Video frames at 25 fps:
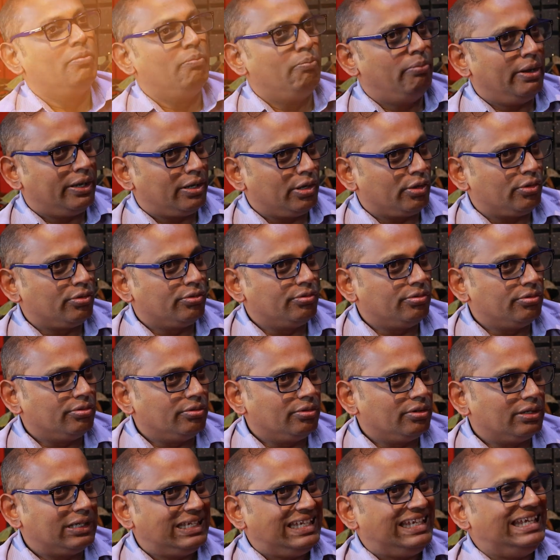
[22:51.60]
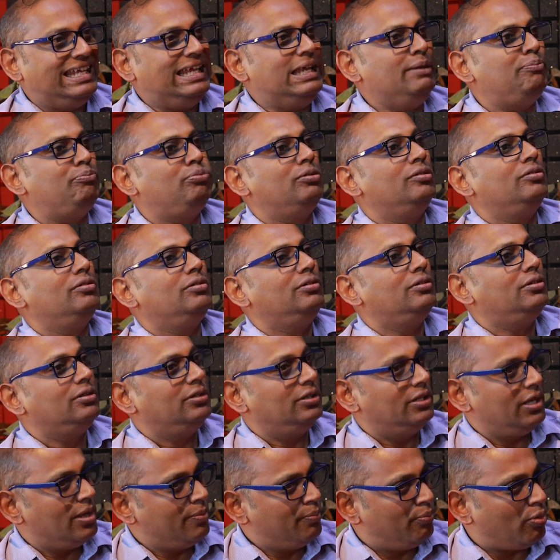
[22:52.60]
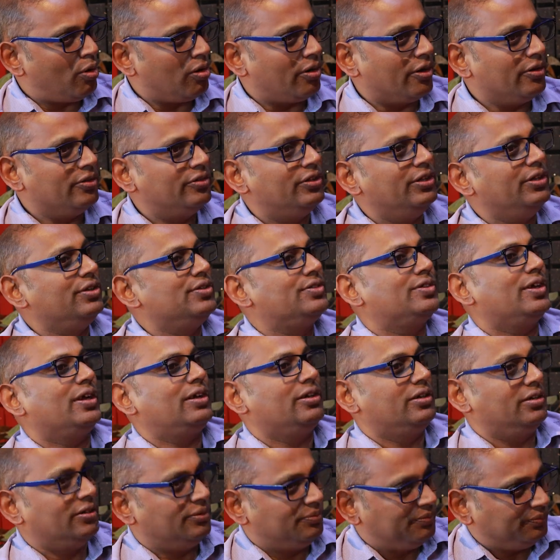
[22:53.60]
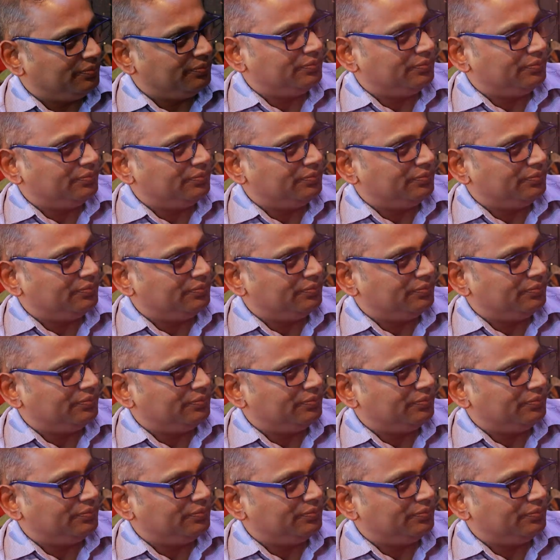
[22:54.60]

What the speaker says: better to keep the important things at a